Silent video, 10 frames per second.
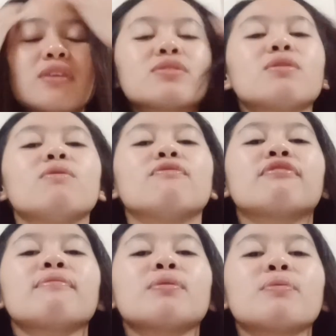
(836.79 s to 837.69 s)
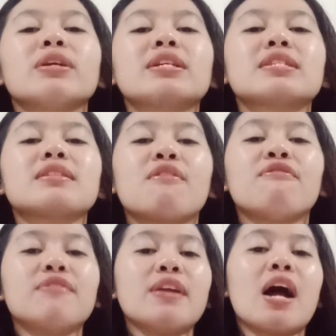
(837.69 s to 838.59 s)
So from the word
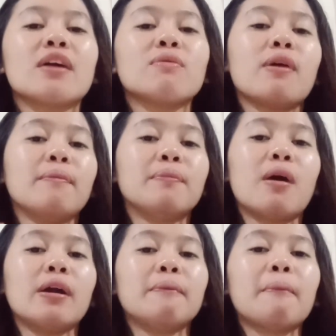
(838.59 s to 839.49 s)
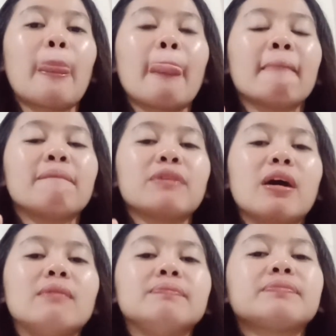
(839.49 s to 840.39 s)
itself, narrow and broad,
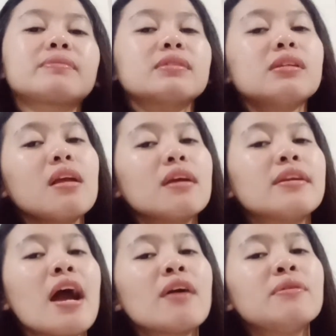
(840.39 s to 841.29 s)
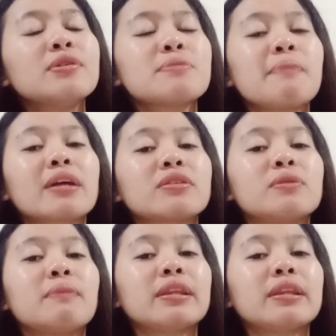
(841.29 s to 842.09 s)
narrow spectrum